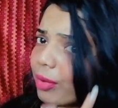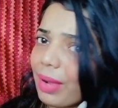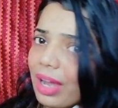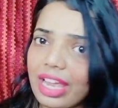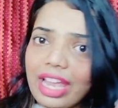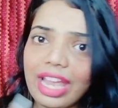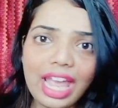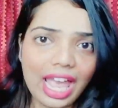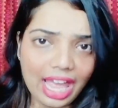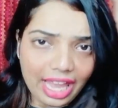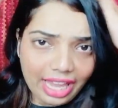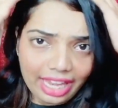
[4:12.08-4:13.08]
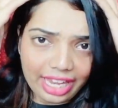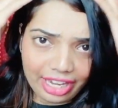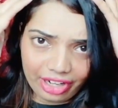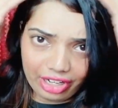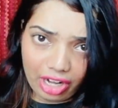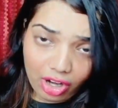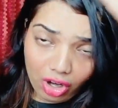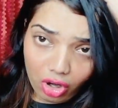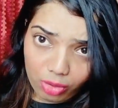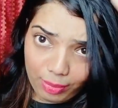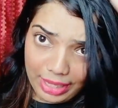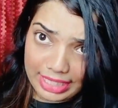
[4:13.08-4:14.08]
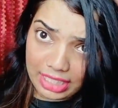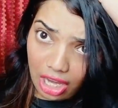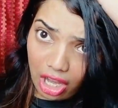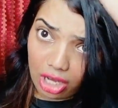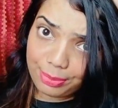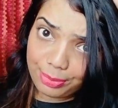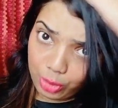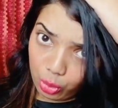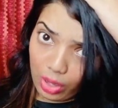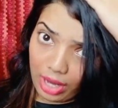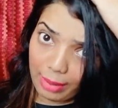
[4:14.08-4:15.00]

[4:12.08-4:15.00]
my hair, on my scalp too.